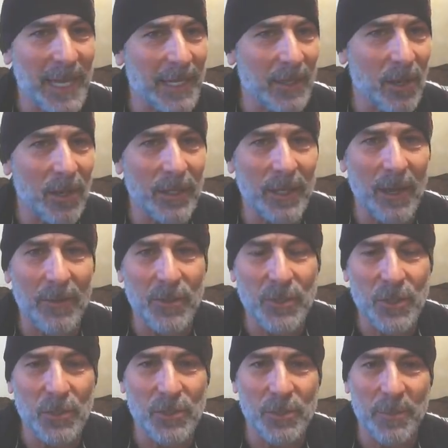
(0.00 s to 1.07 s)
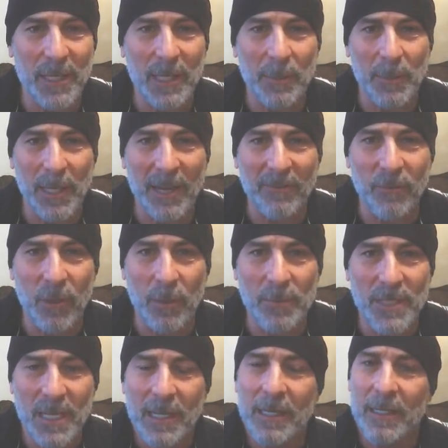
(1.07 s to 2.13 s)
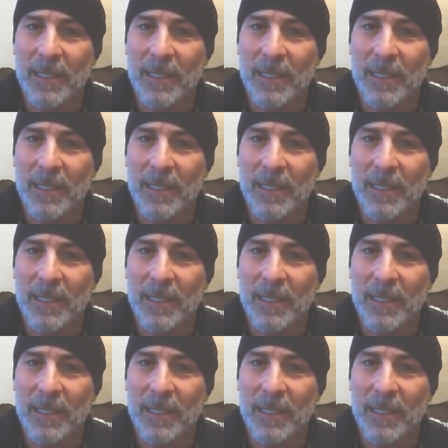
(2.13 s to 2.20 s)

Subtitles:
and on other social media platforms